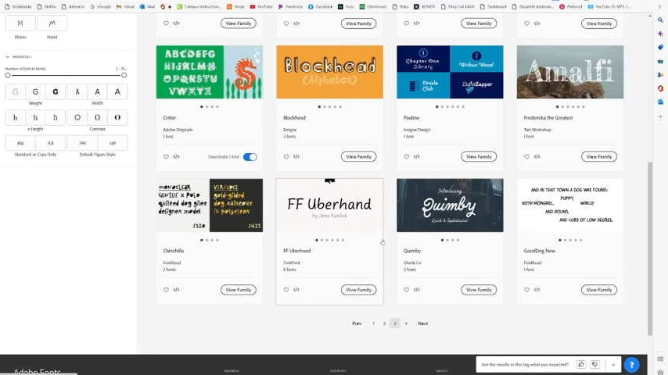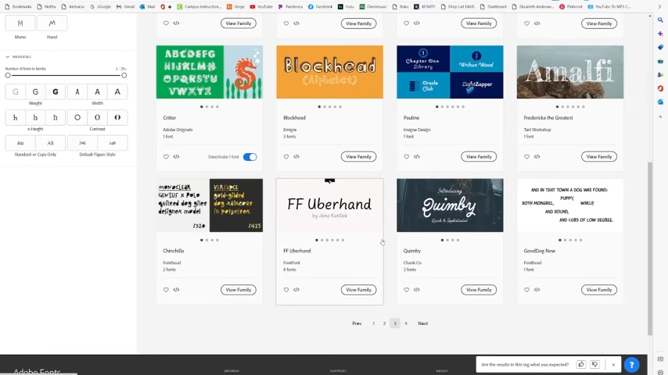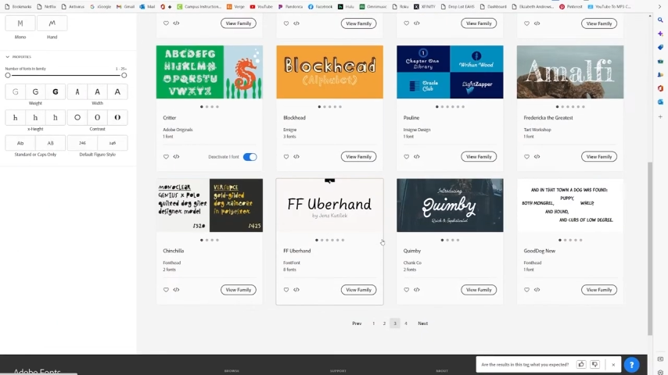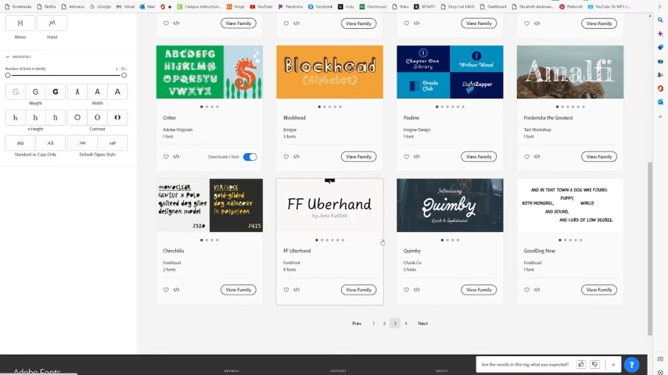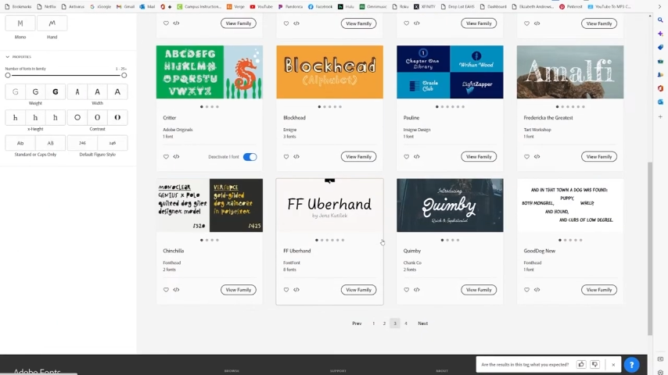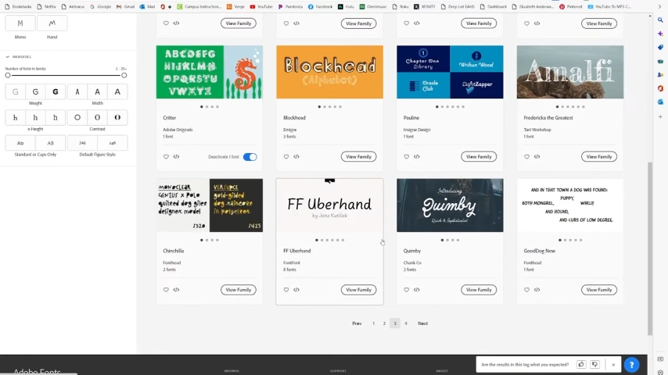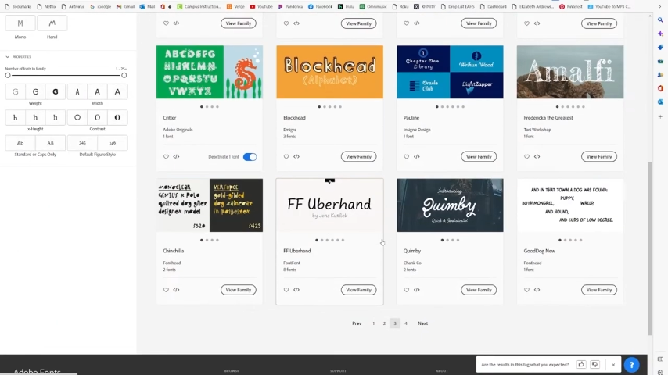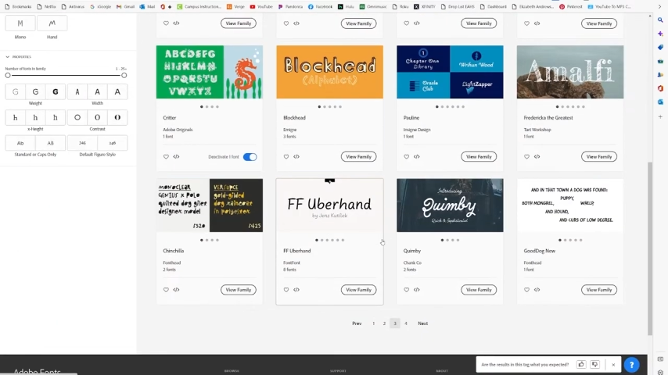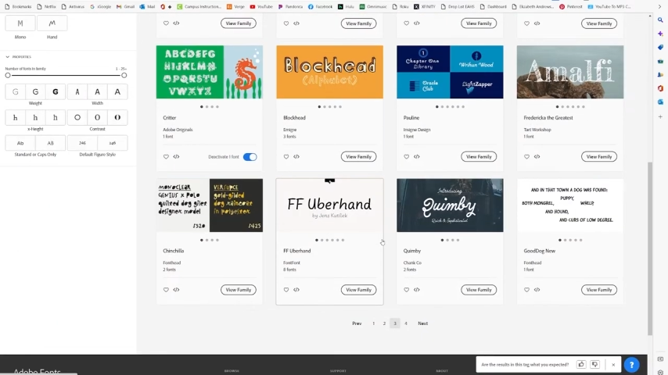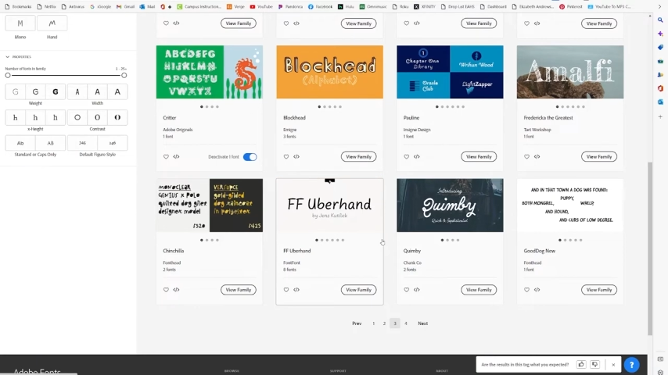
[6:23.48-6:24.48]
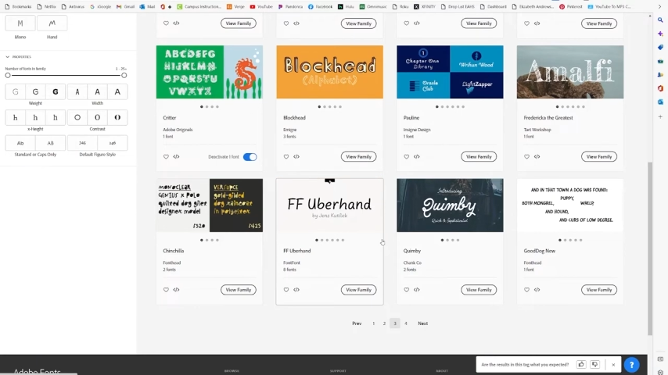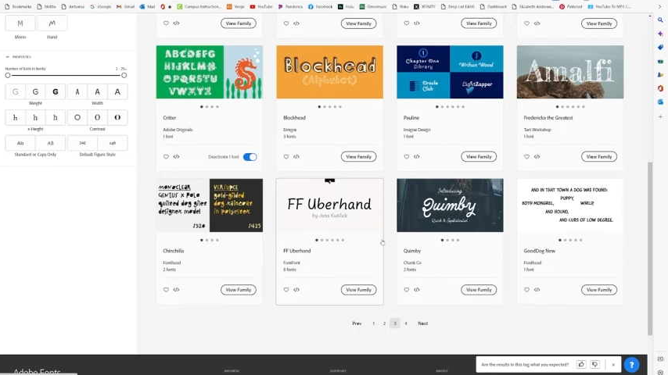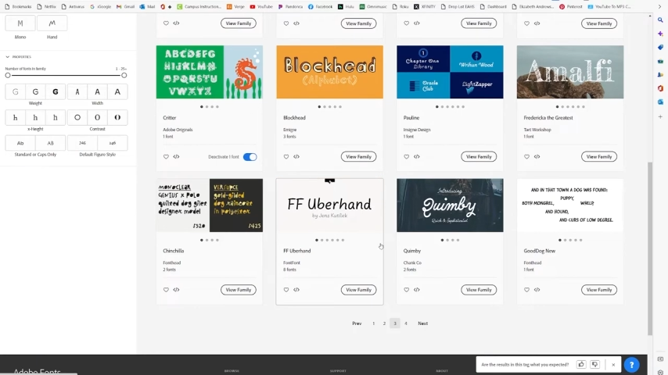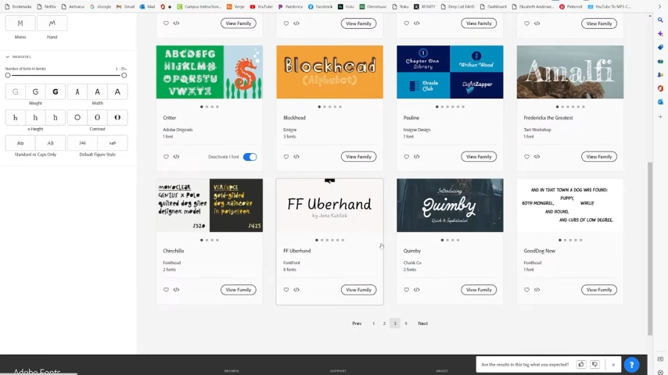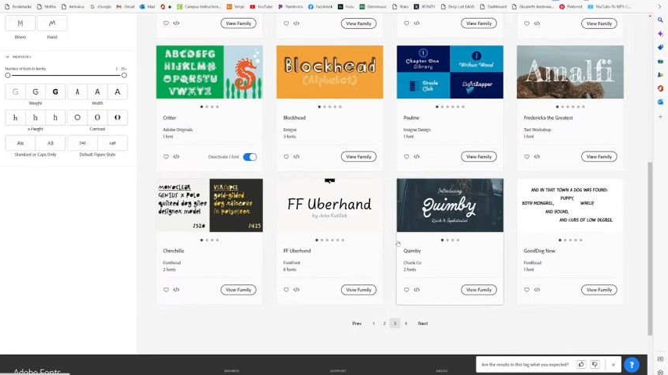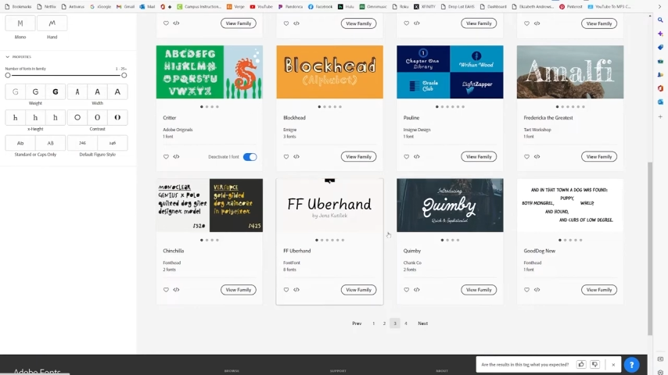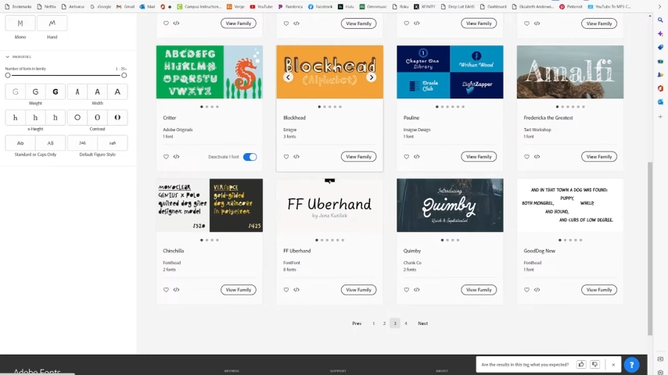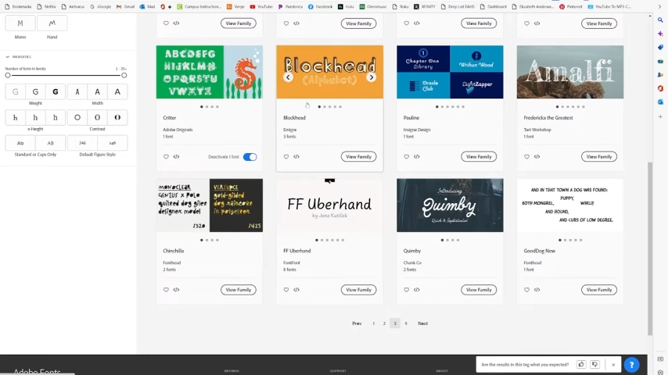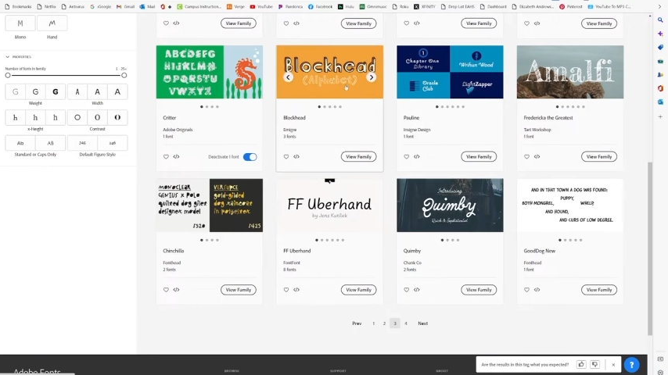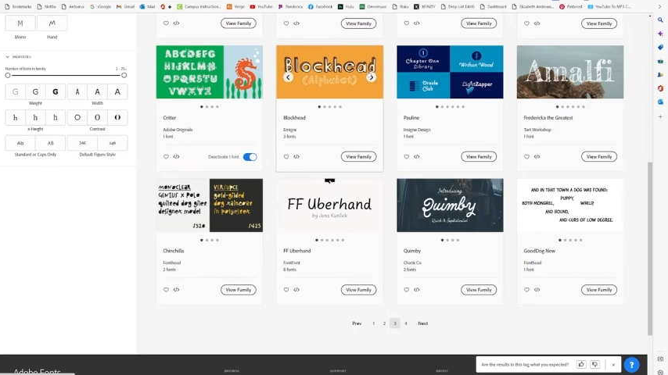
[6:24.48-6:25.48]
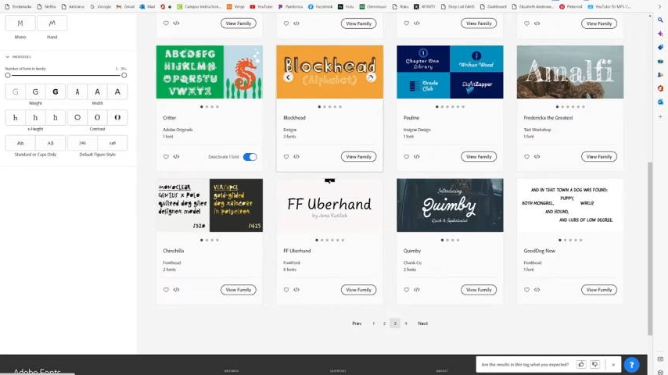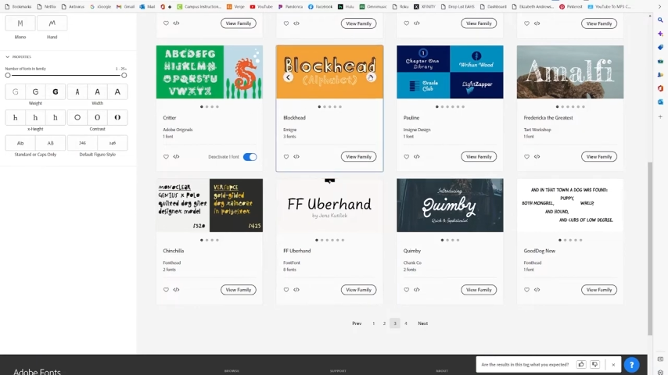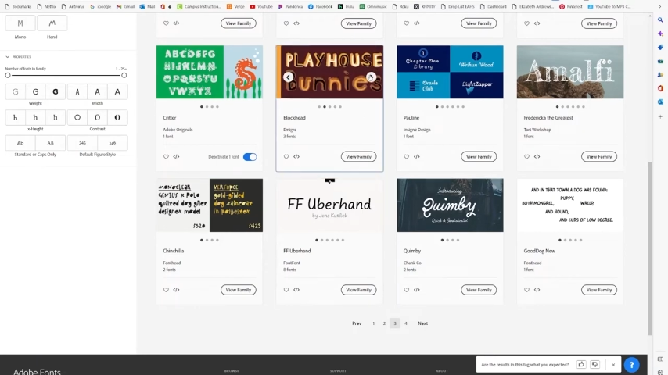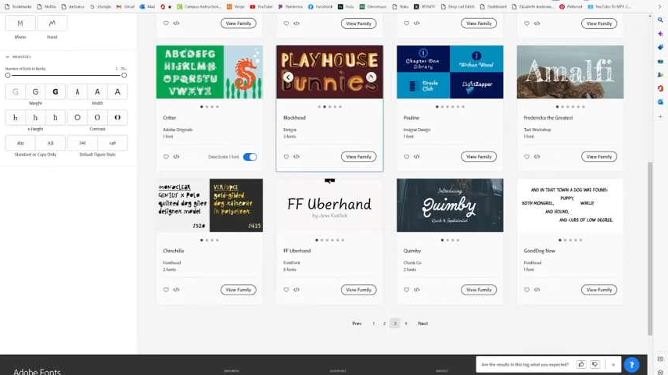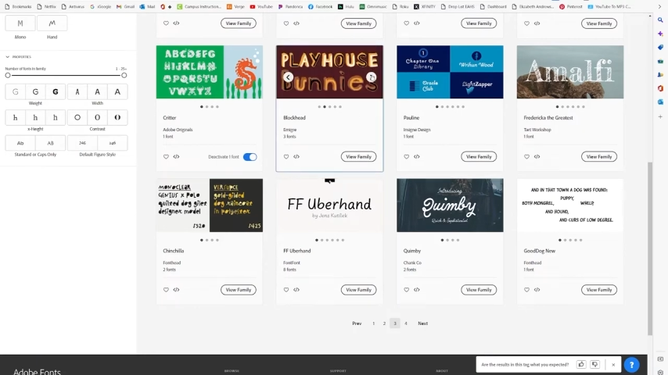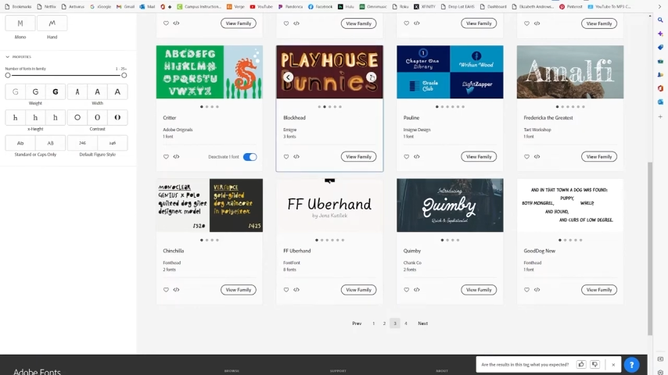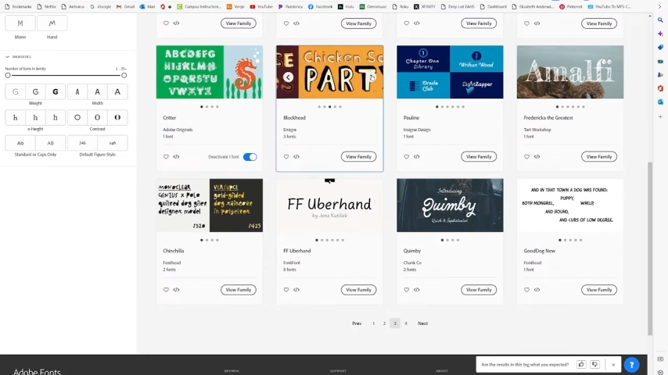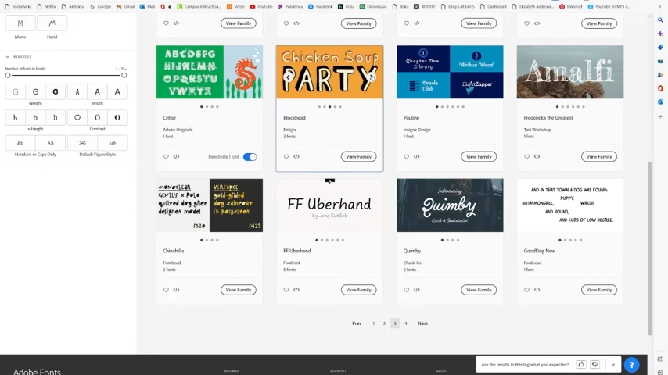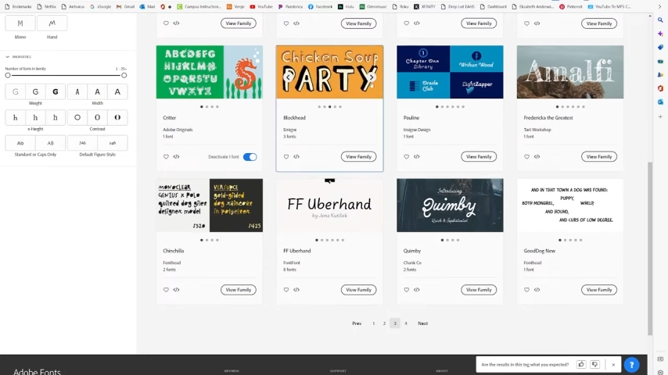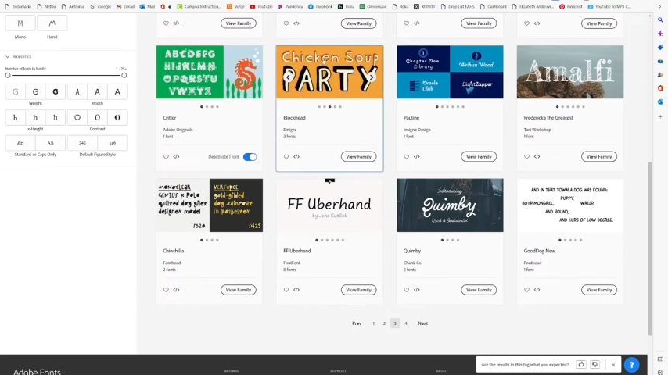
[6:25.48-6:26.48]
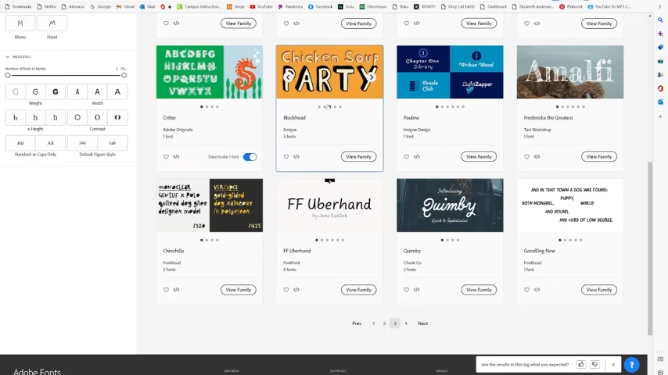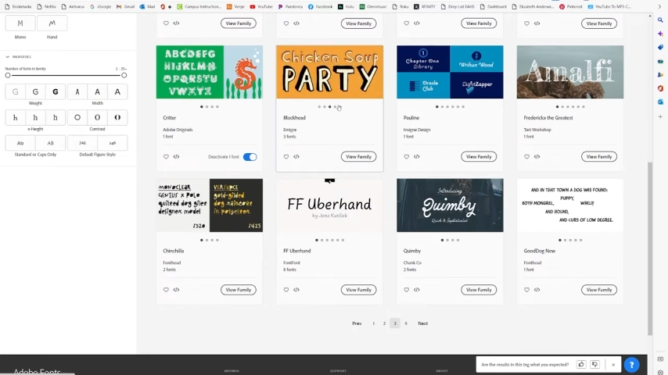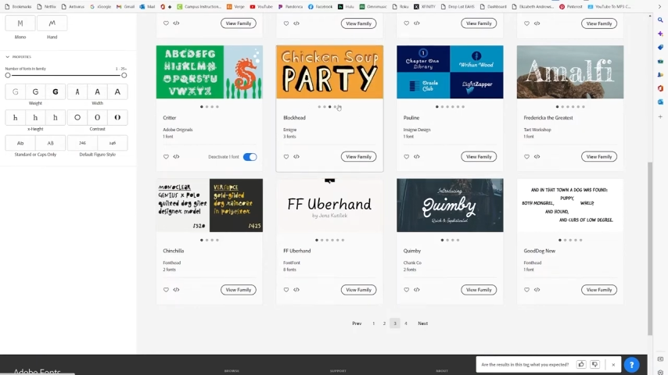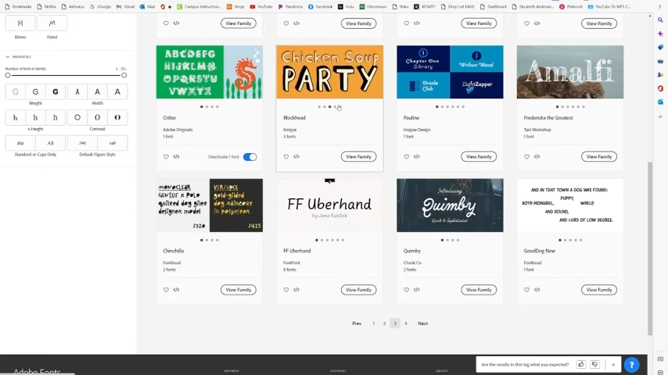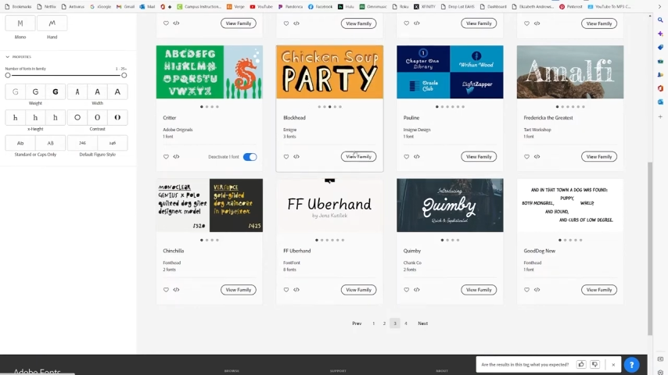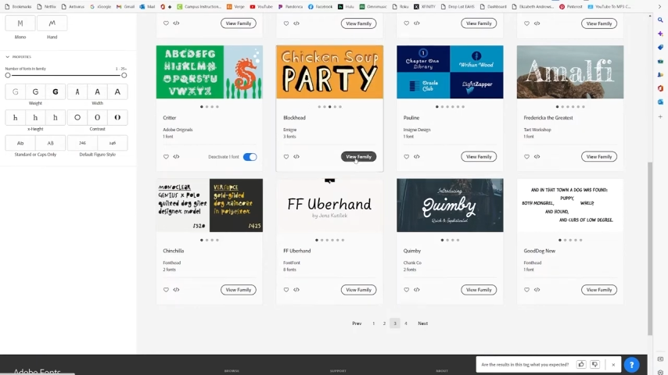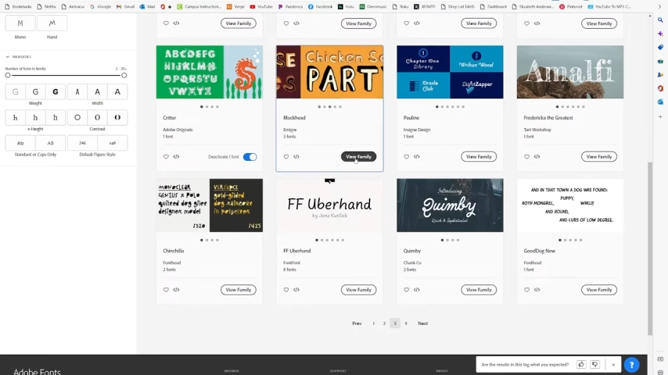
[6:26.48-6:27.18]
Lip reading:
No face is visible, so there are no lips to read.